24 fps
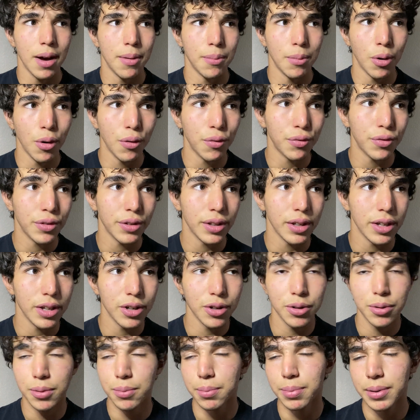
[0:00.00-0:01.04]
hopefully
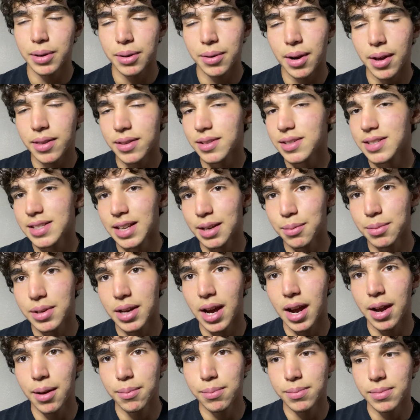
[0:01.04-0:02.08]
it'll be around the same
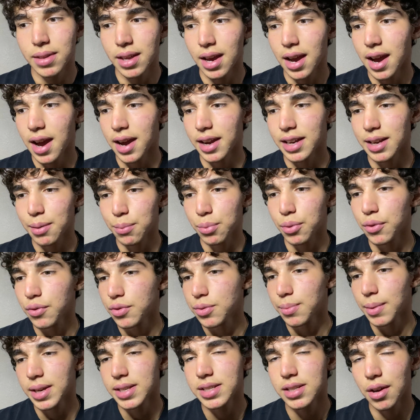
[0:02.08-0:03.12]
time that I can prove
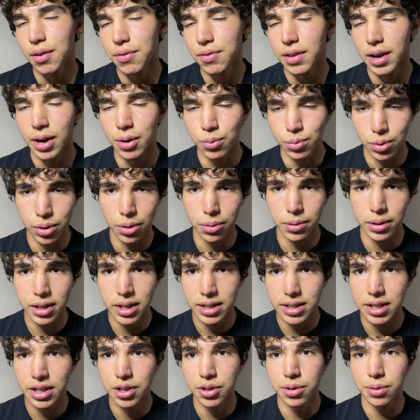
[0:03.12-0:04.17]
to myself that I will
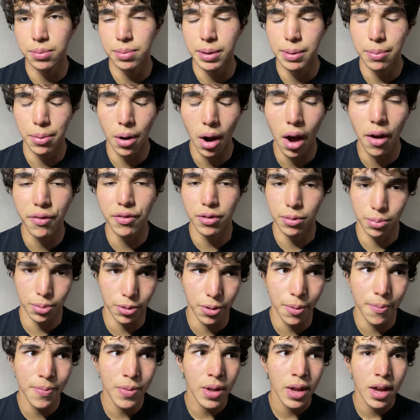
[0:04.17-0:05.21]
continue to be
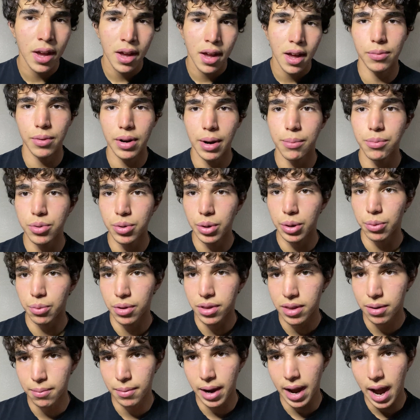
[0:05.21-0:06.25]
profitable. What I'm doing
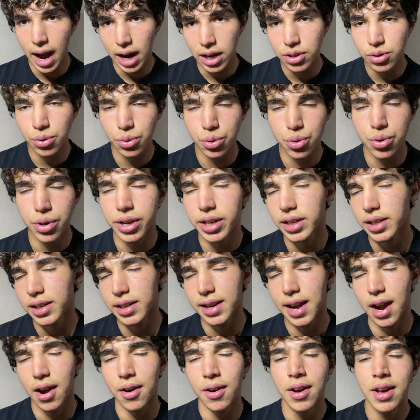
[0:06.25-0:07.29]
within my actual trading
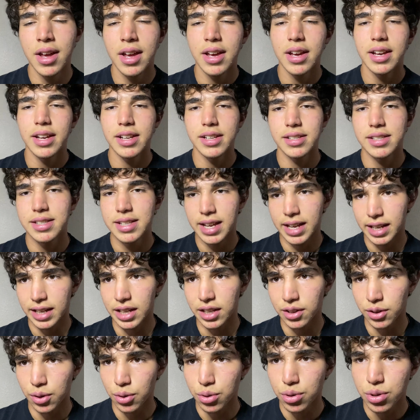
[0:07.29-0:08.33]
account is
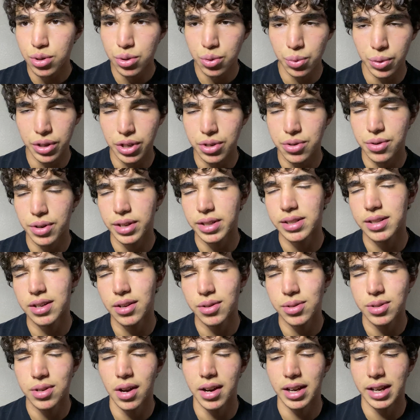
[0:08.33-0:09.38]
taking those swing trades that I
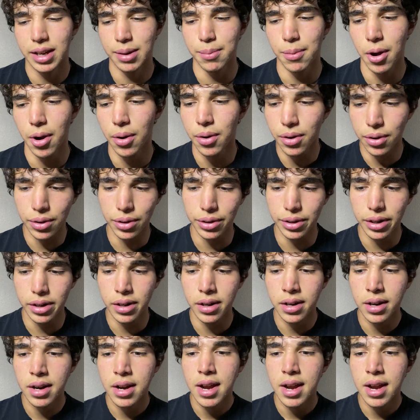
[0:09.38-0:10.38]
was talking about earlier.